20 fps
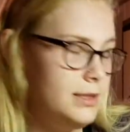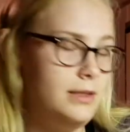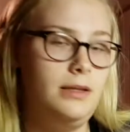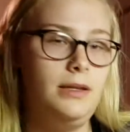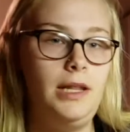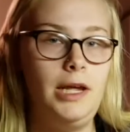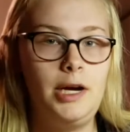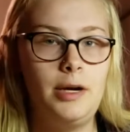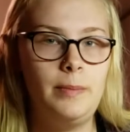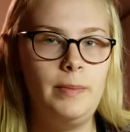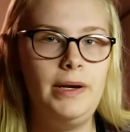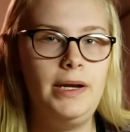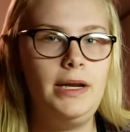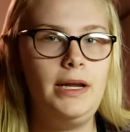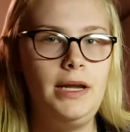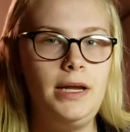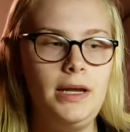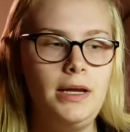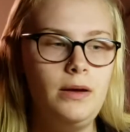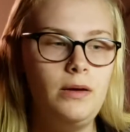There are
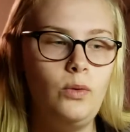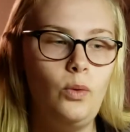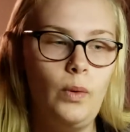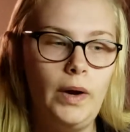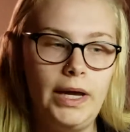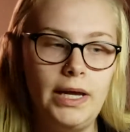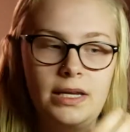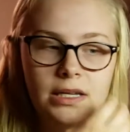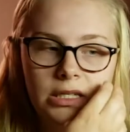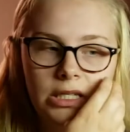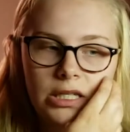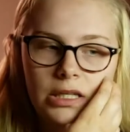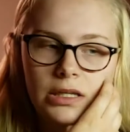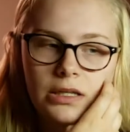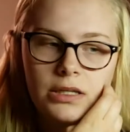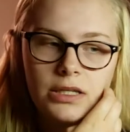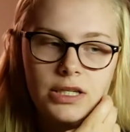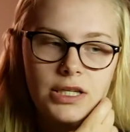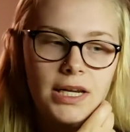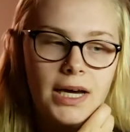many ways
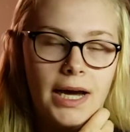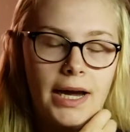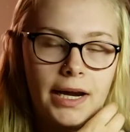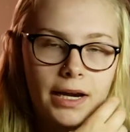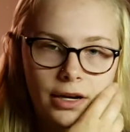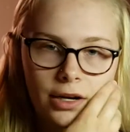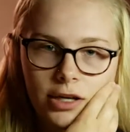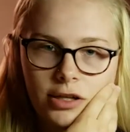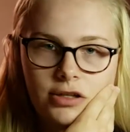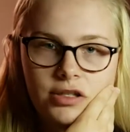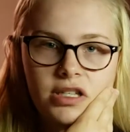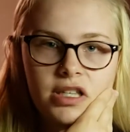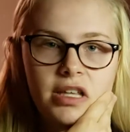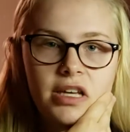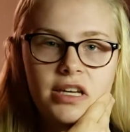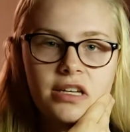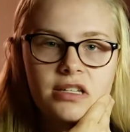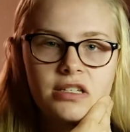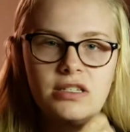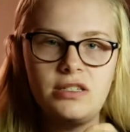to diagnose
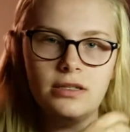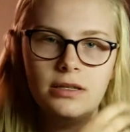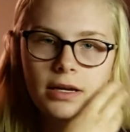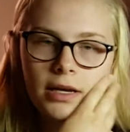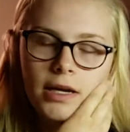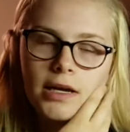this.